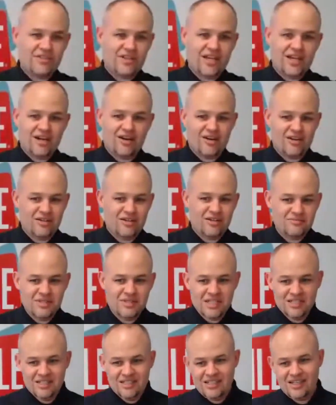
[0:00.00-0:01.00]
there and
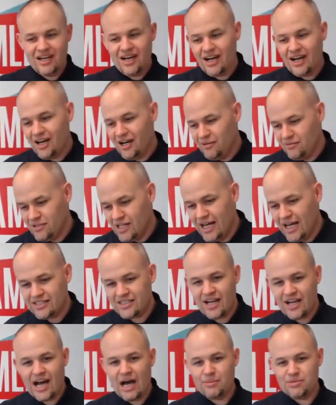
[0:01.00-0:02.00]
lots of
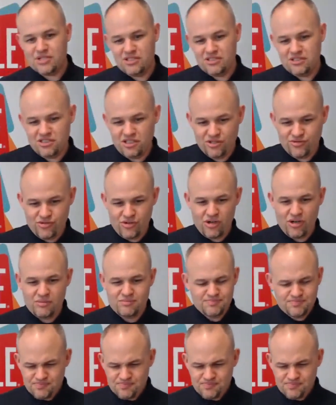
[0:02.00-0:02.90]
options just for